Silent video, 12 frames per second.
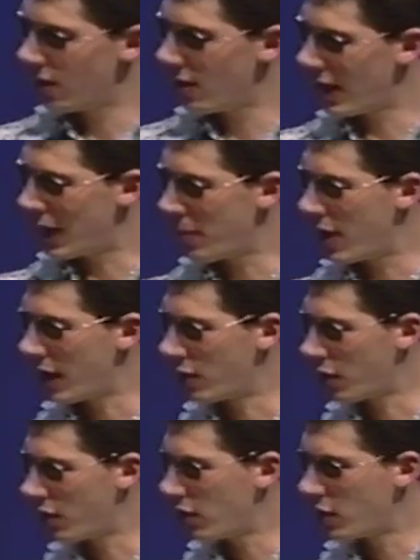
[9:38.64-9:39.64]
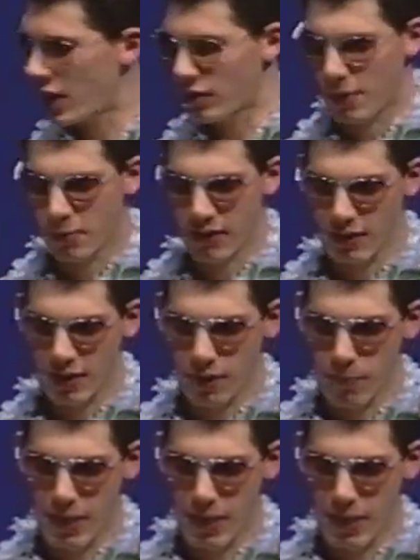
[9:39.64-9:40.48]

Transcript: All right, come on, Luke. You got to represent the